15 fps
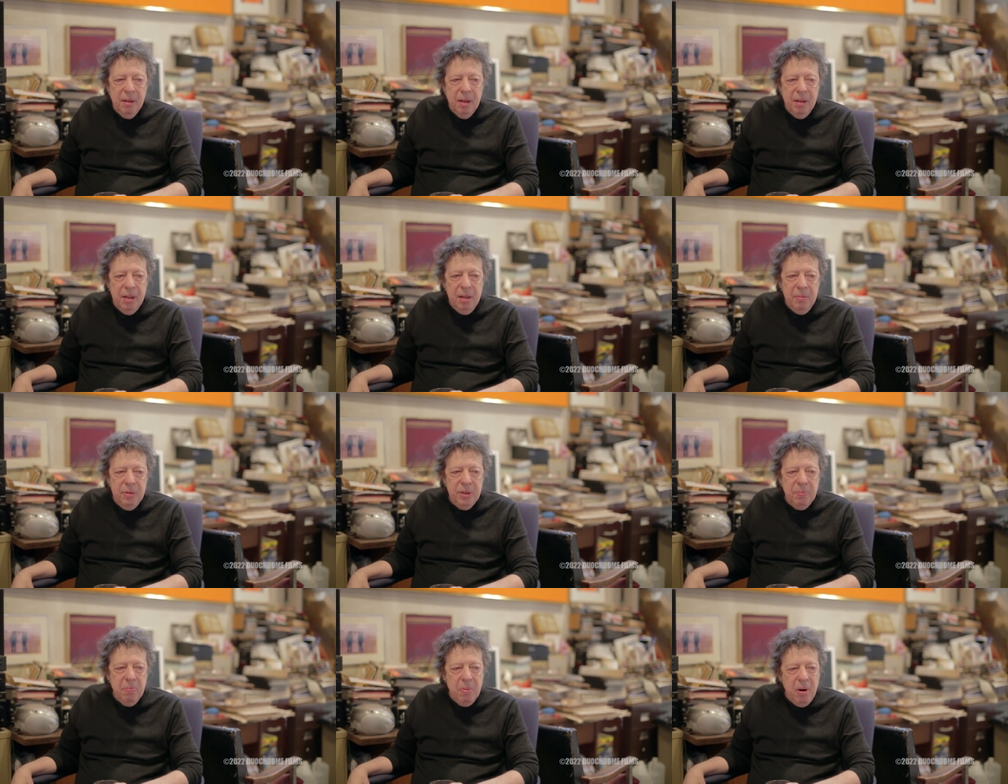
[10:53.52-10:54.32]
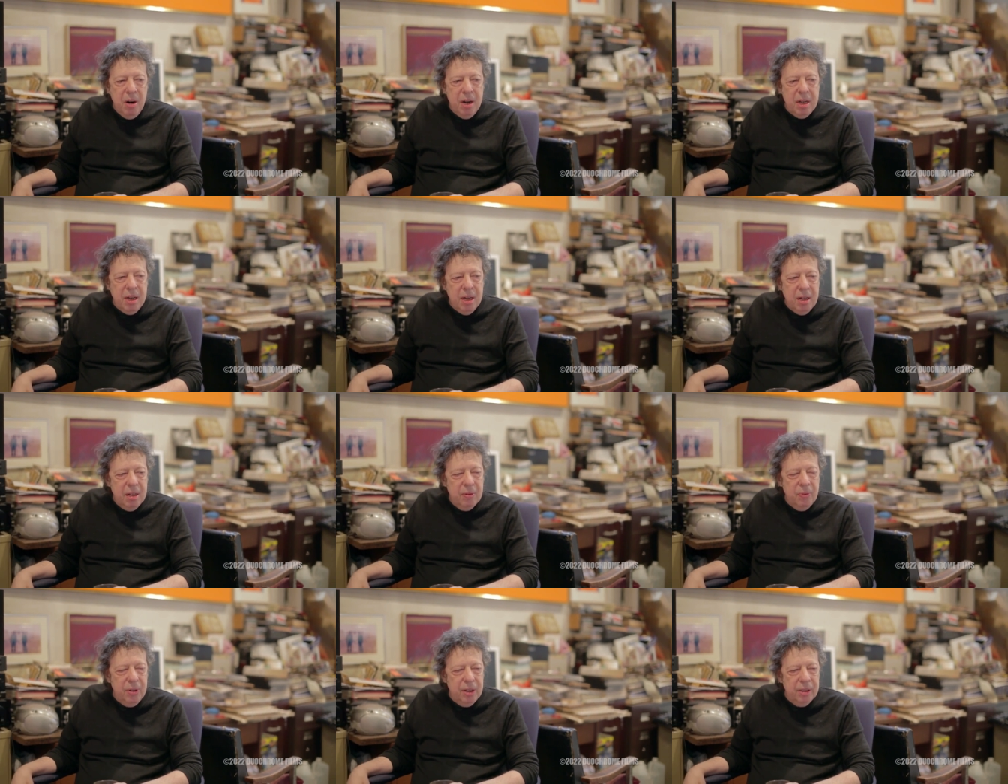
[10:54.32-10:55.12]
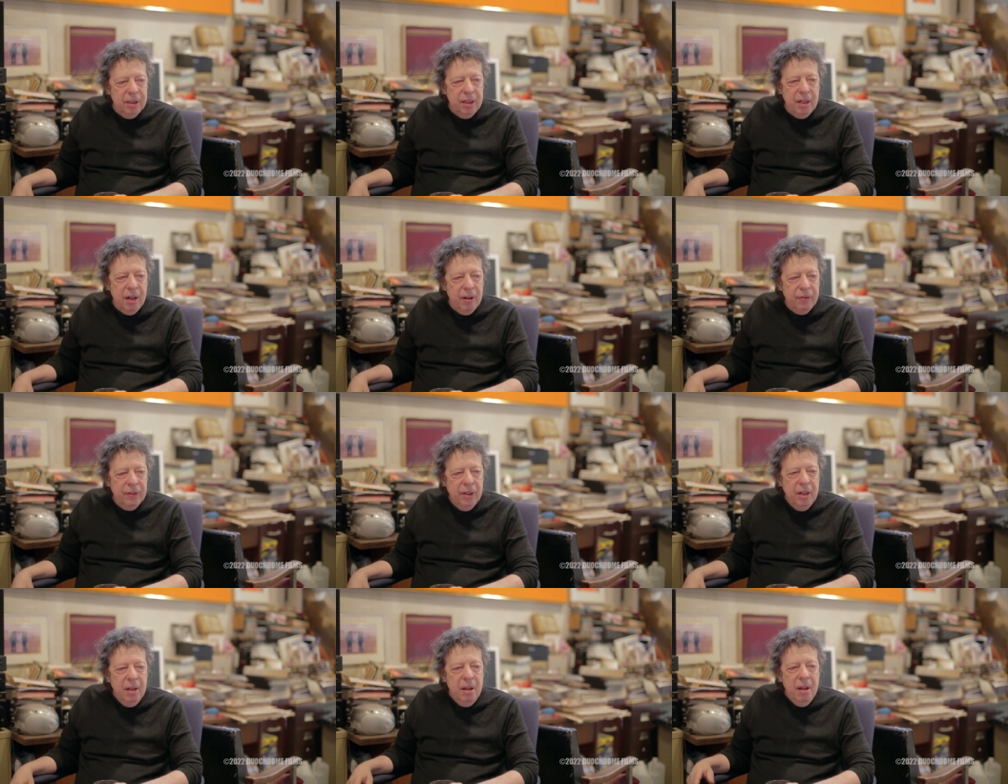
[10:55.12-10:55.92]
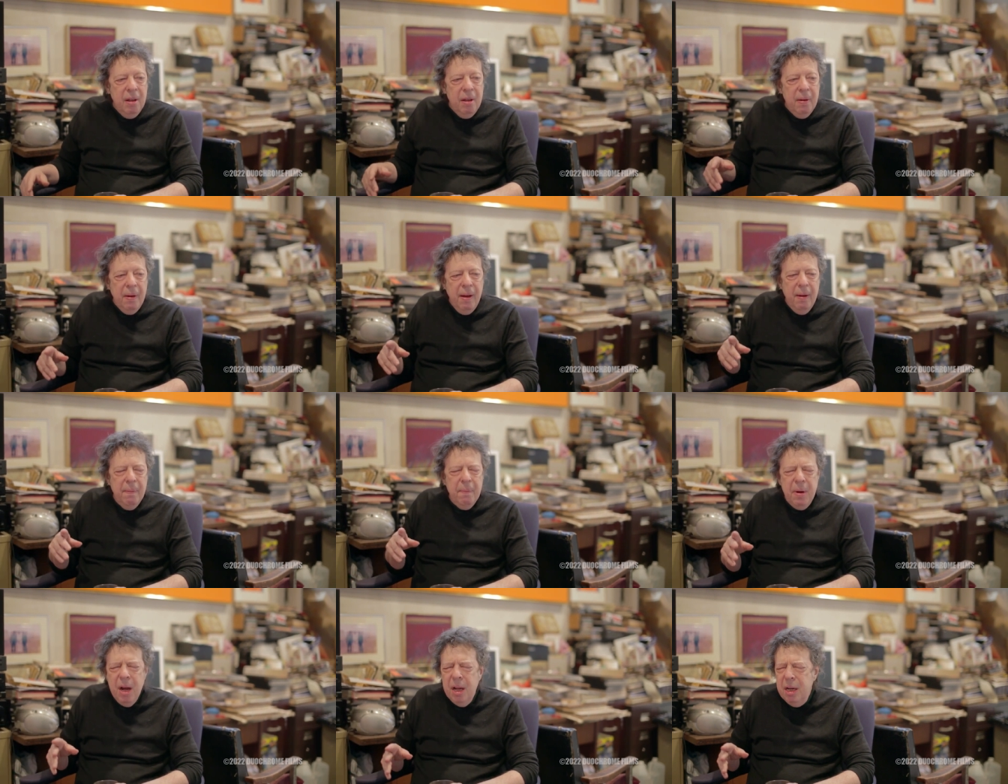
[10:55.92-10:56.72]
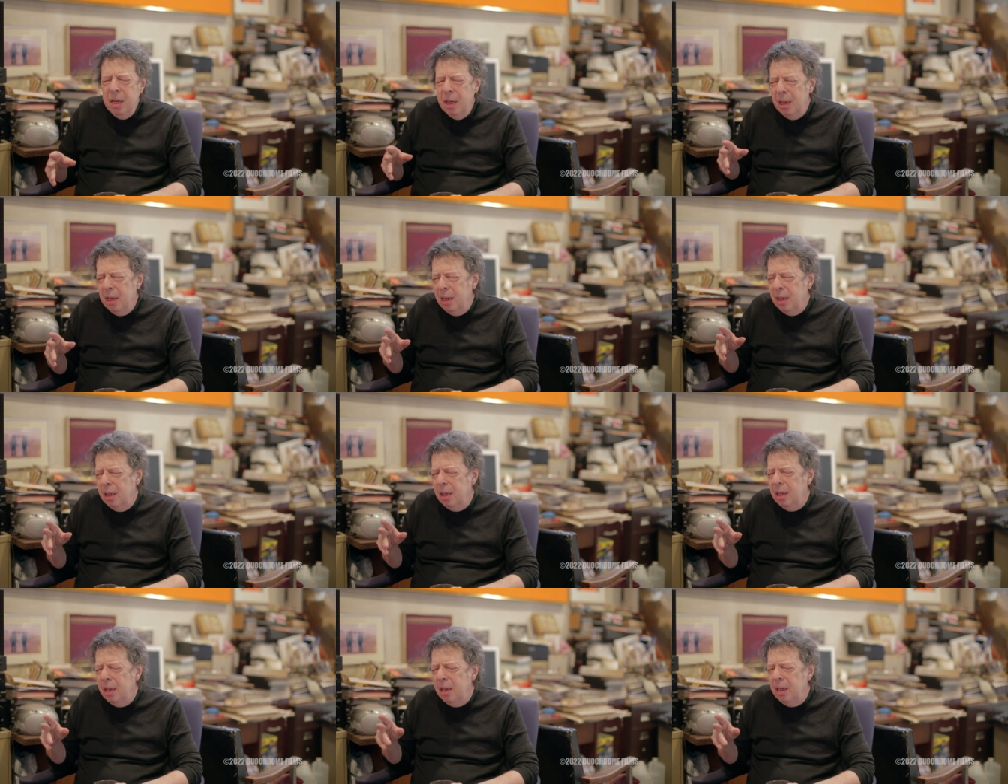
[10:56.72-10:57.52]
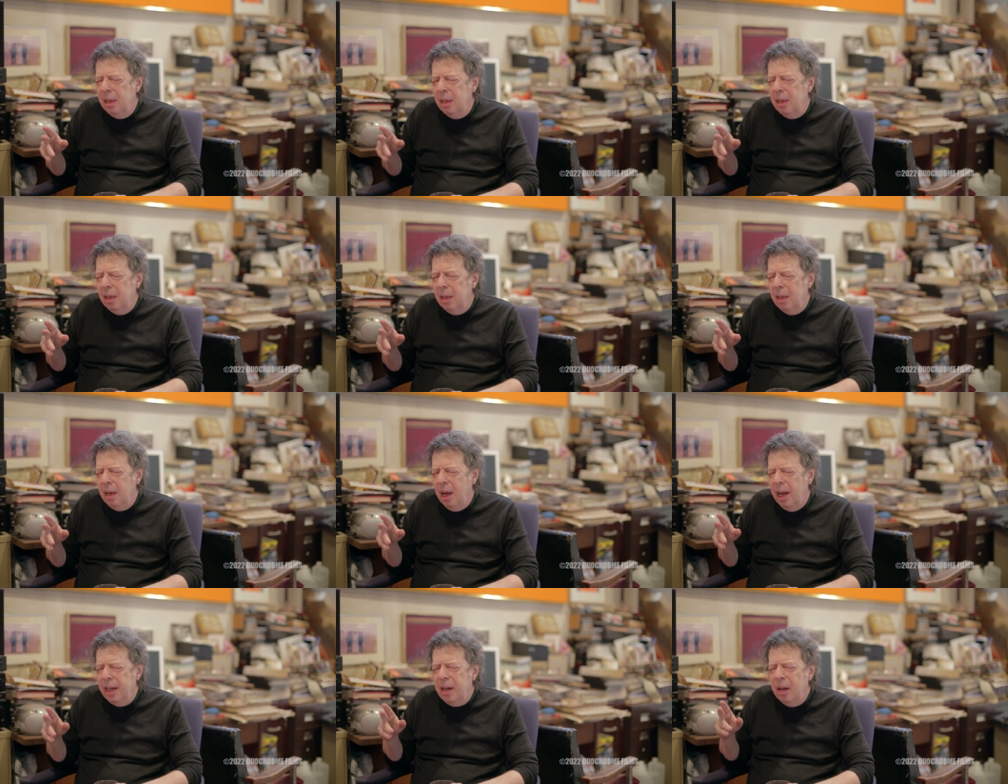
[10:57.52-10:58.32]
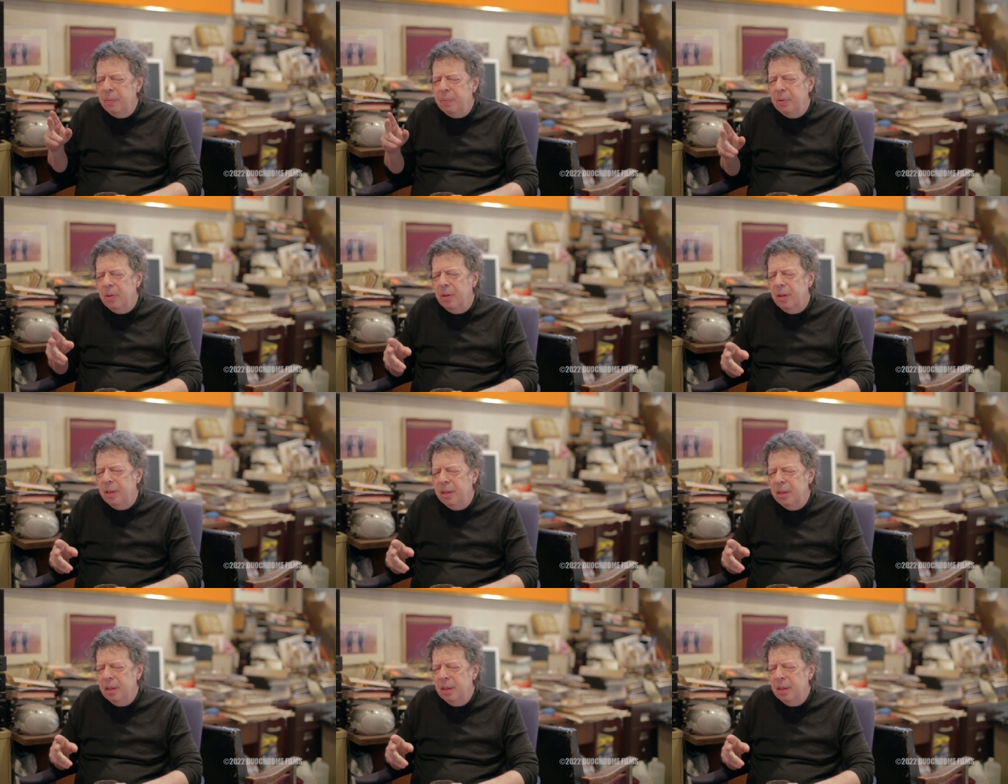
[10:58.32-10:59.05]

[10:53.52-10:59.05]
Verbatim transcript: her name was Marty, you know. But I got bored,